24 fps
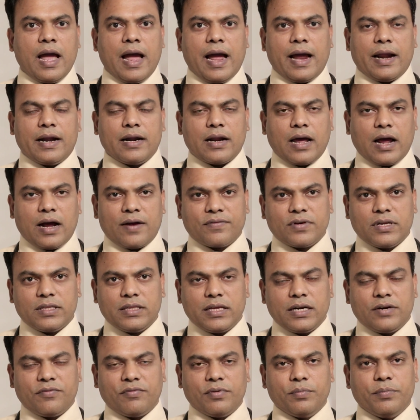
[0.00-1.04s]
And after
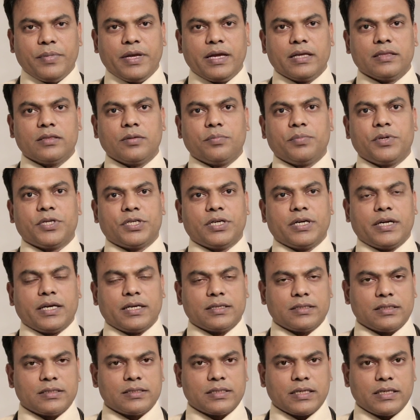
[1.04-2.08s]
that we make the patient
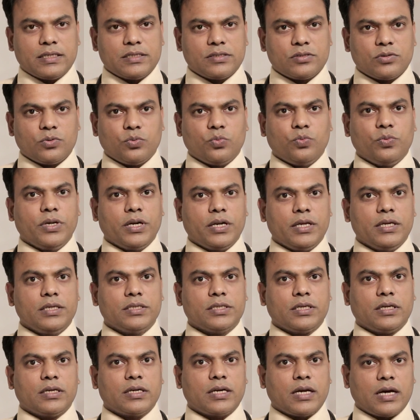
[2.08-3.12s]
exercise, we reach
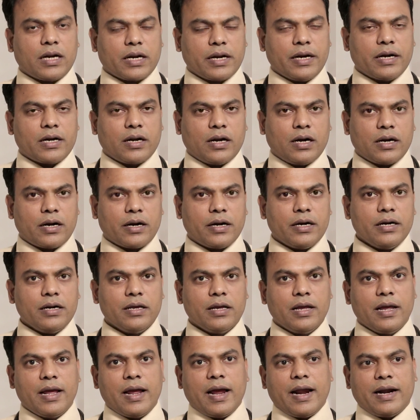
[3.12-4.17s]
a target heart rate,
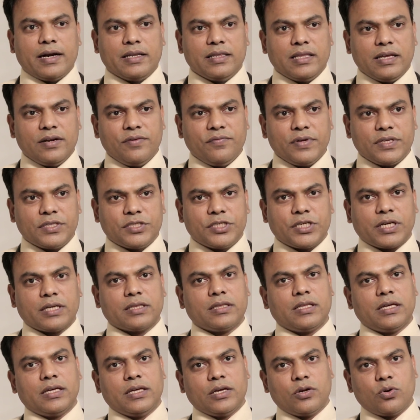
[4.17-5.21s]
and then we check
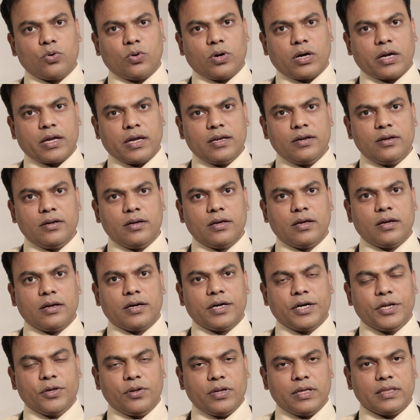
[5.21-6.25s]
the echo again
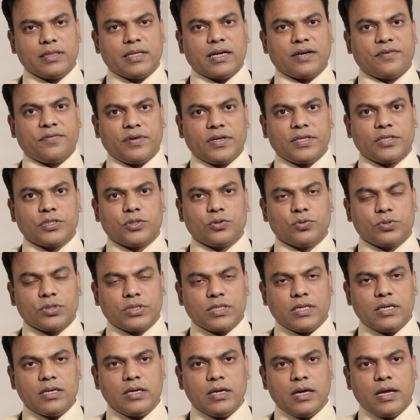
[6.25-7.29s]
during that phase to
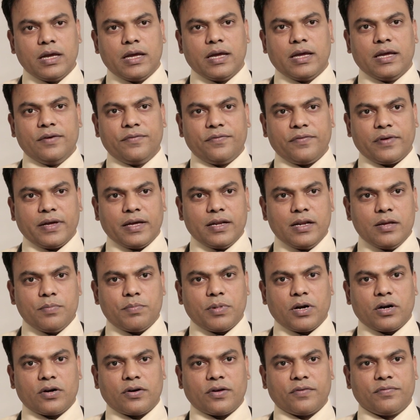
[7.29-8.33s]
see if any
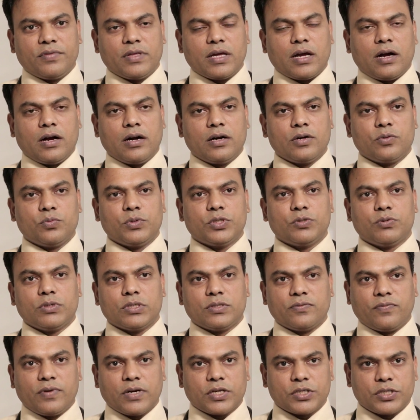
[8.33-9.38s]
part of the heart which was
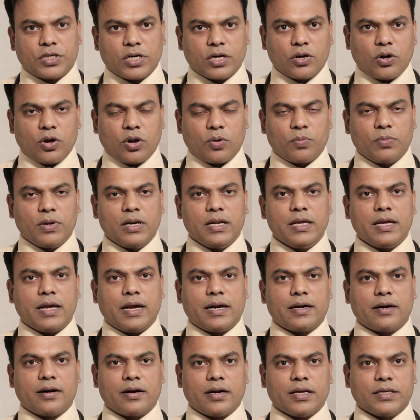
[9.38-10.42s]
functioning normally
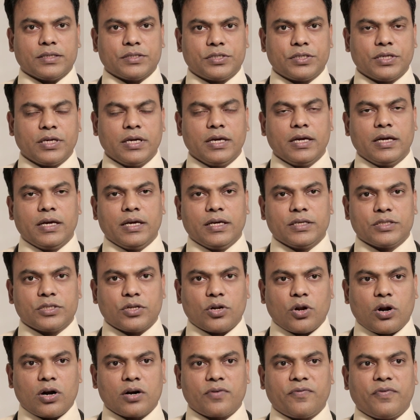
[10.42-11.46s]
at rest is
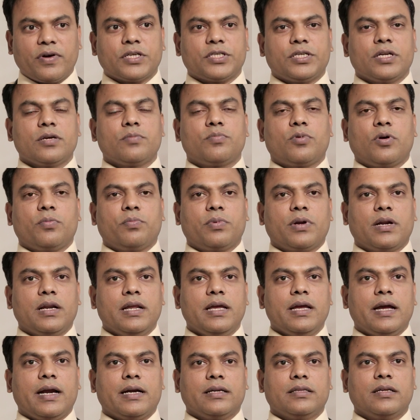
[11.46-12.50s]
not functioning
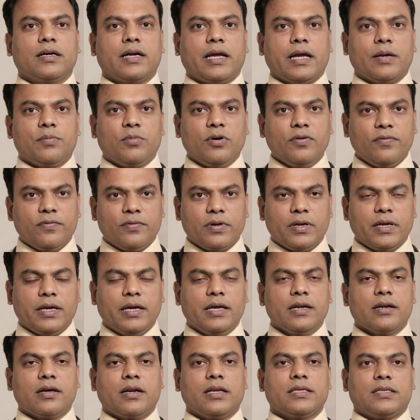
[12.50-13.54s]
properly at the time of
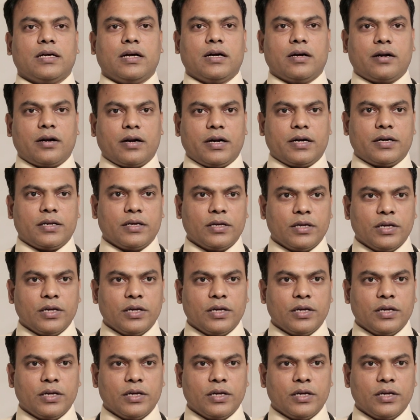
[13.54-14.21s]
increased heart rate.